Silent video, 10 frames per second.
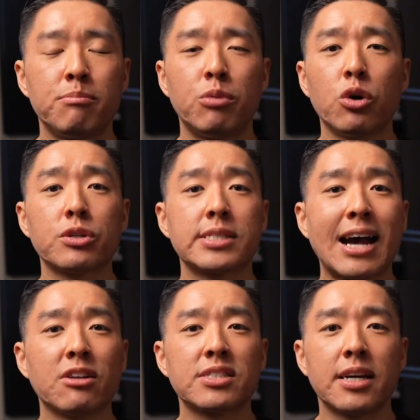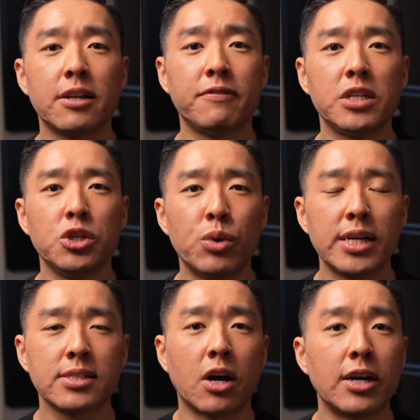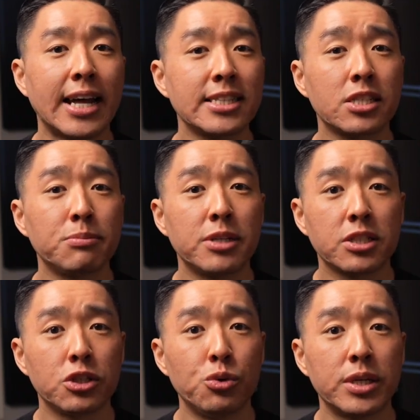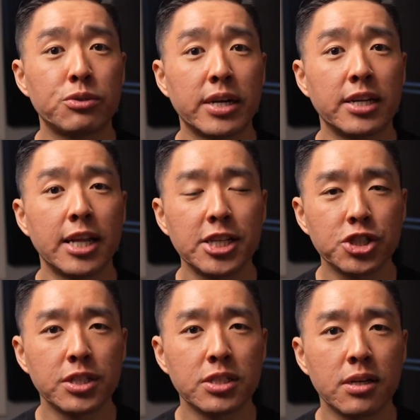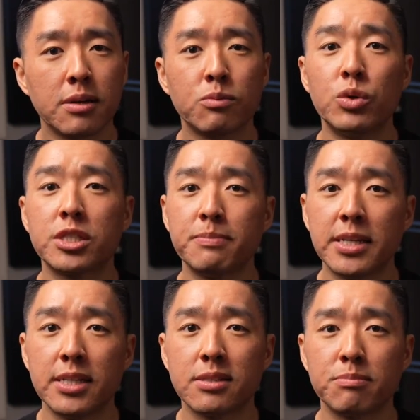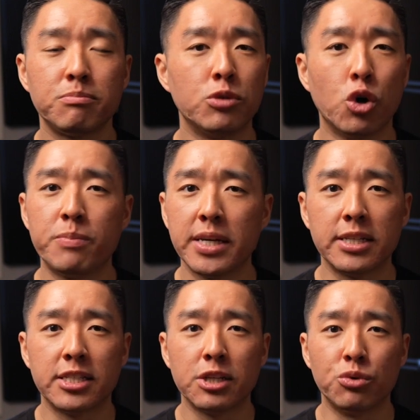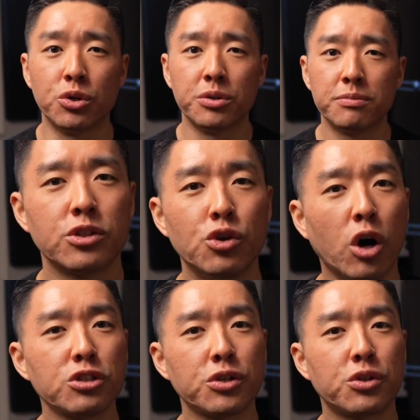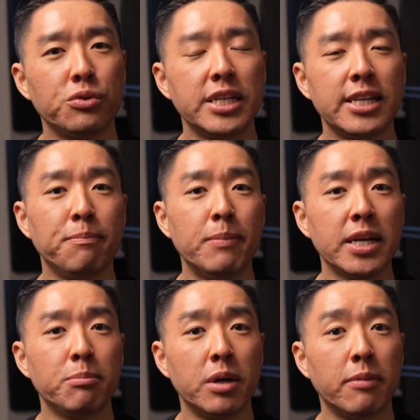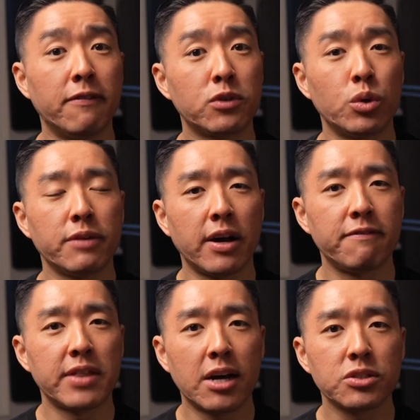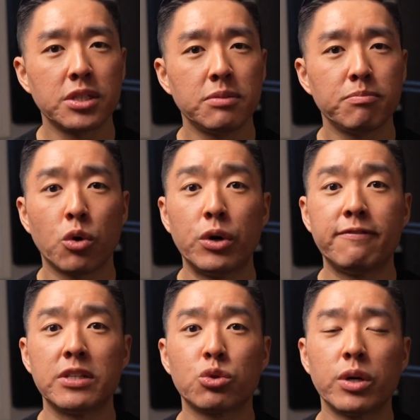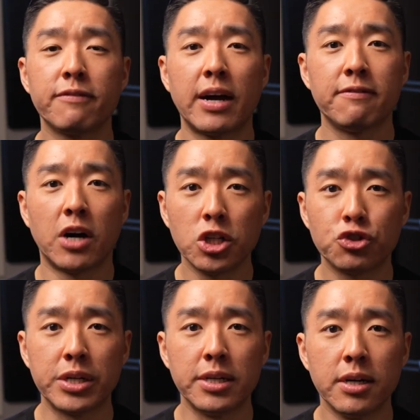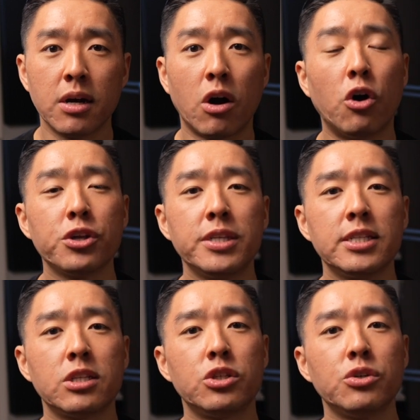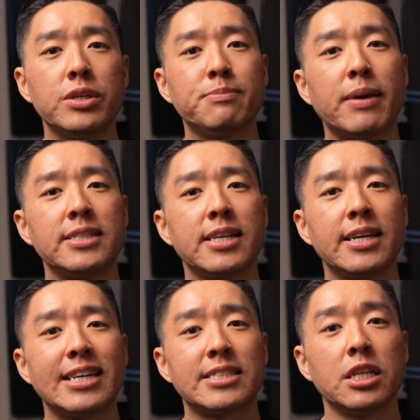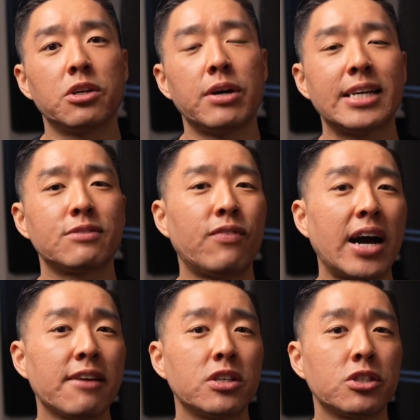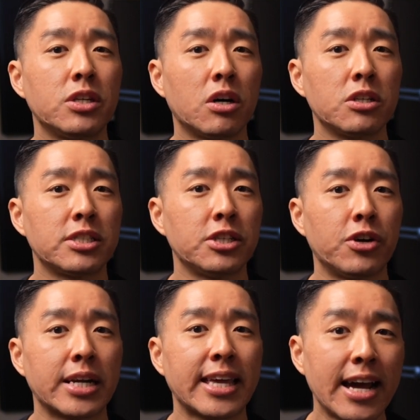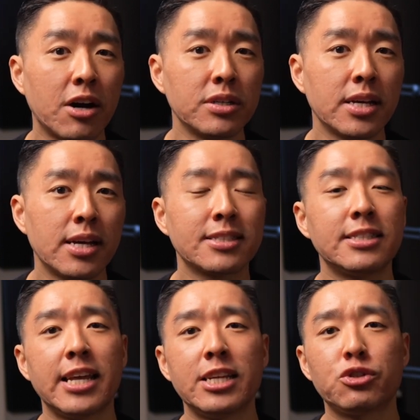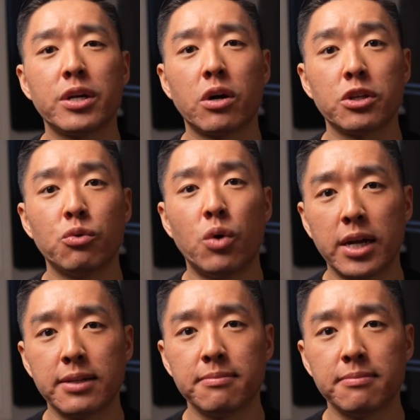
Brokers outside of the US are not subject to US regulations, which means no PDT rule. You also don't need a minimum of $25,000 or even $2,500. All you need to do is maintain as little as $500 in your account to day trade all you want.